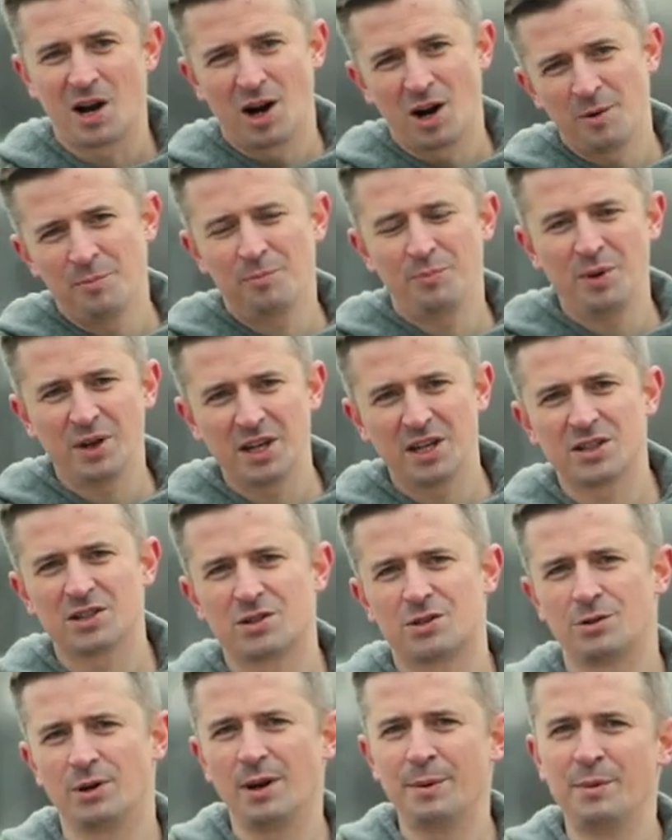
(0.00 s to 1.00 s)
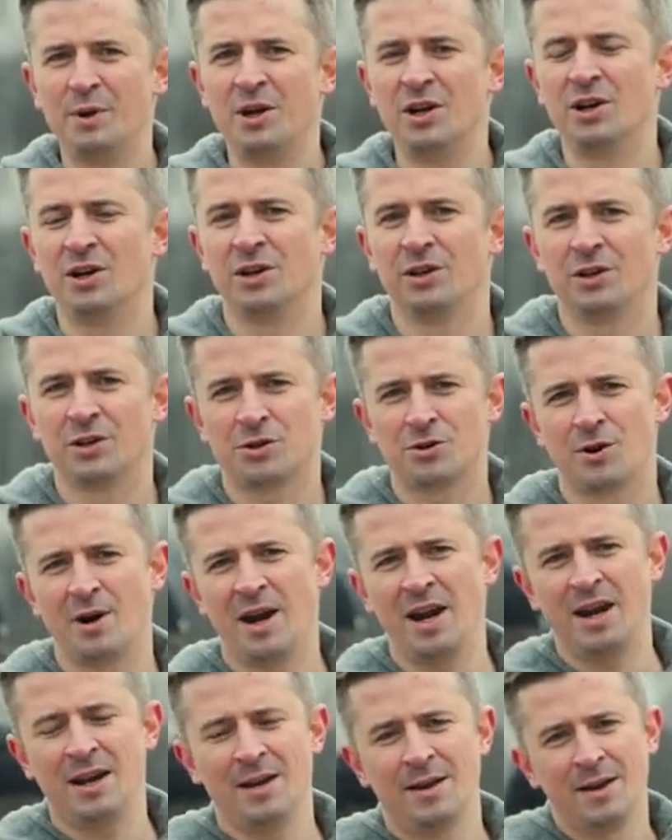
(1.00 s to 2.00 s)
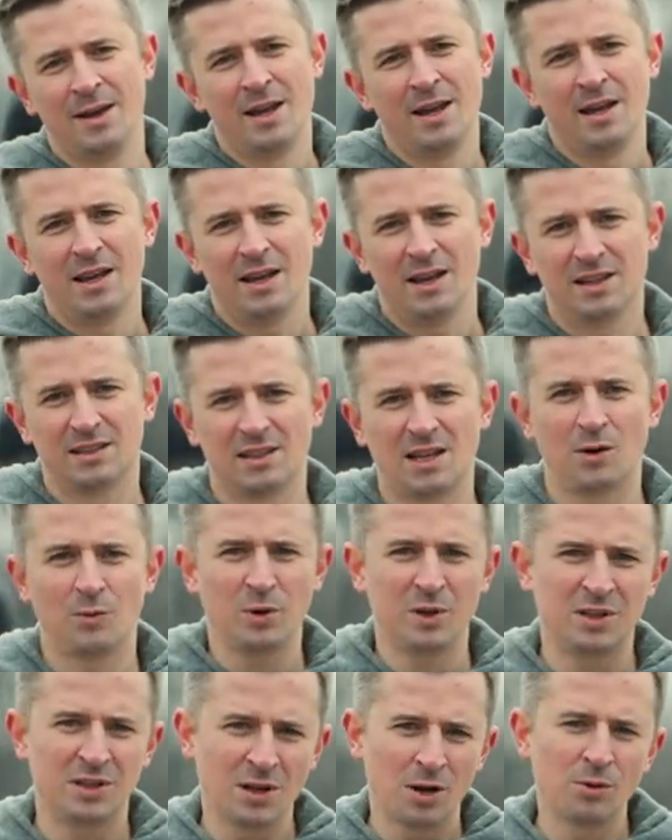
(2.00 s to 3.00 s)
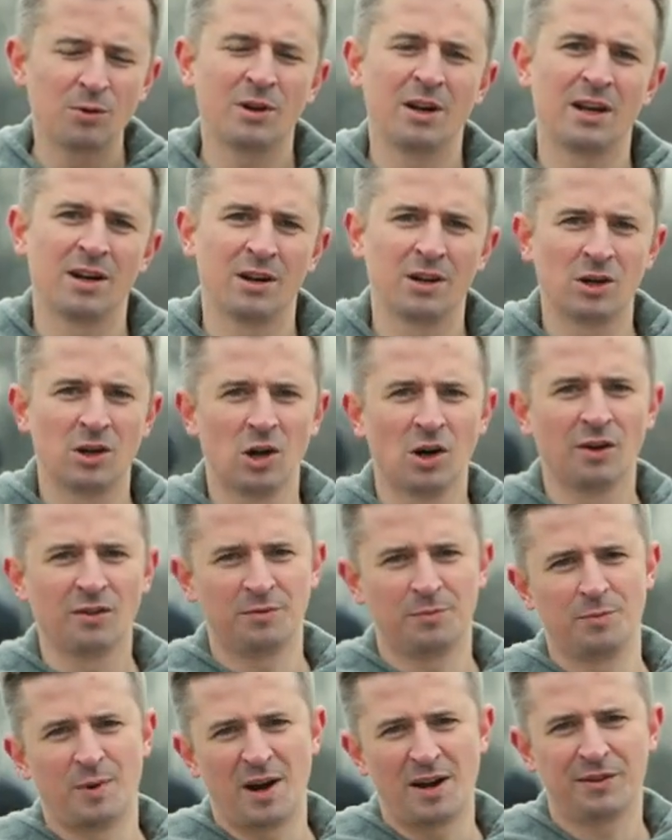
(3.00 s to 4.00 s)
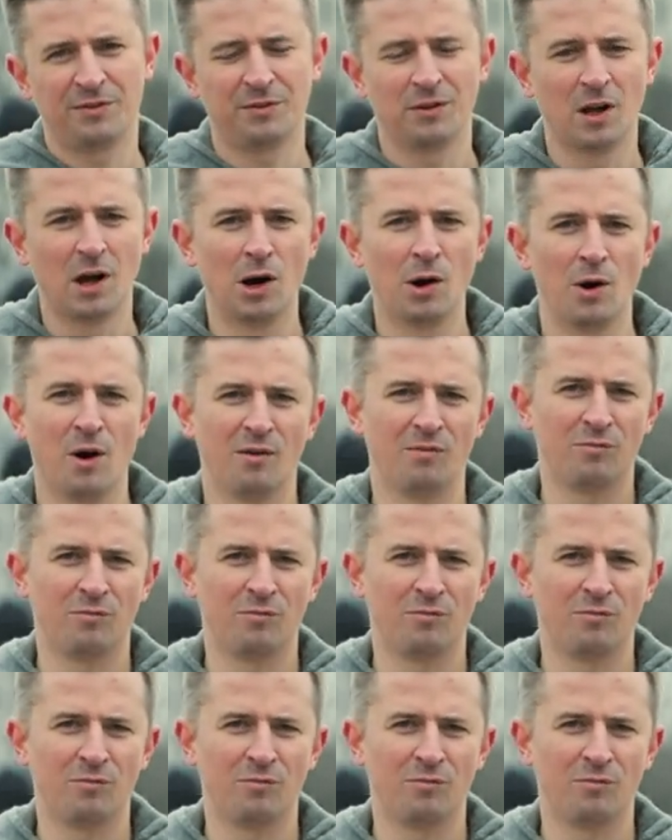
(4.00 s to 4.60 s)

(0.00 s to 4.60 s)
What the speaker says: our biggest dream here in Ukraine is that we don't get engulfed by a flow